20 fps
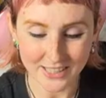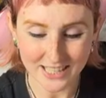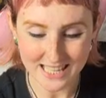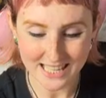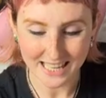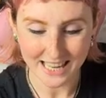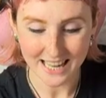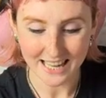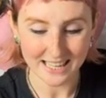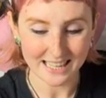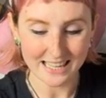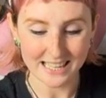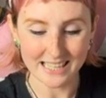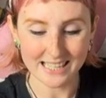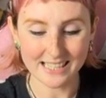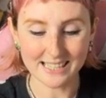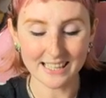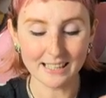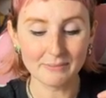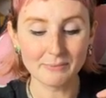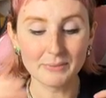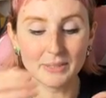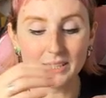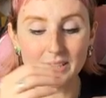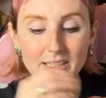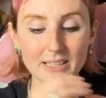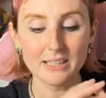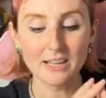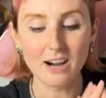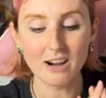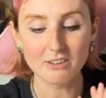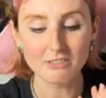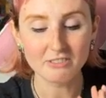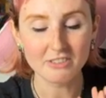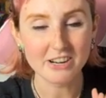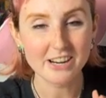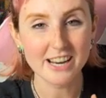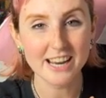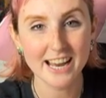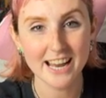Once again, he sent me the
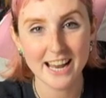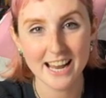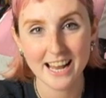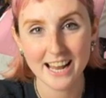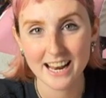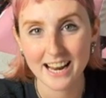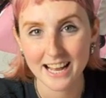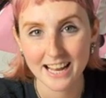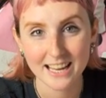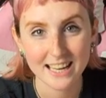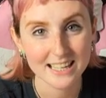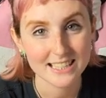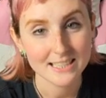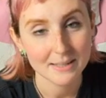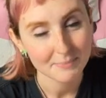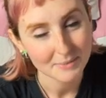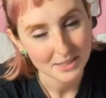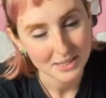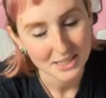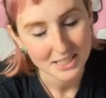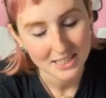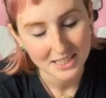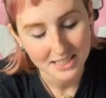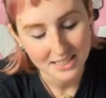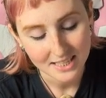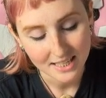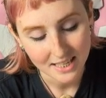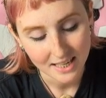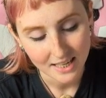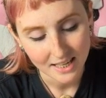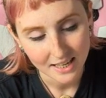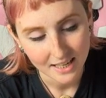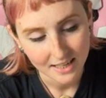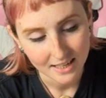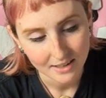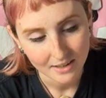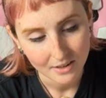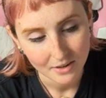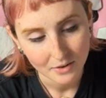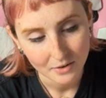offer and I accepted it
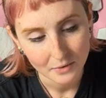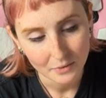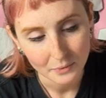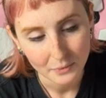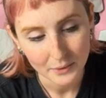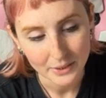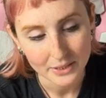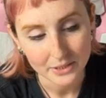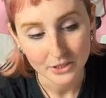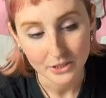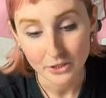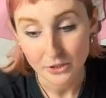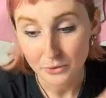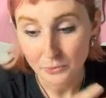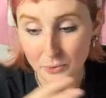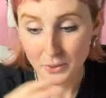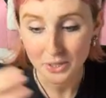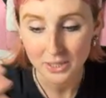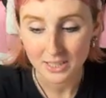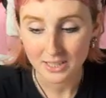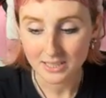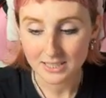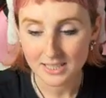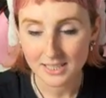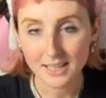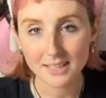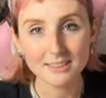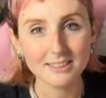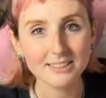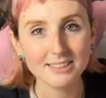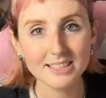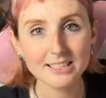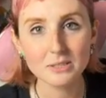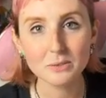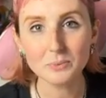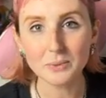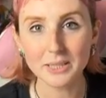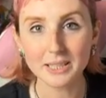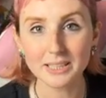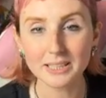and we started working together
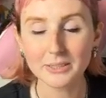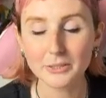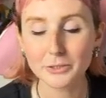this week.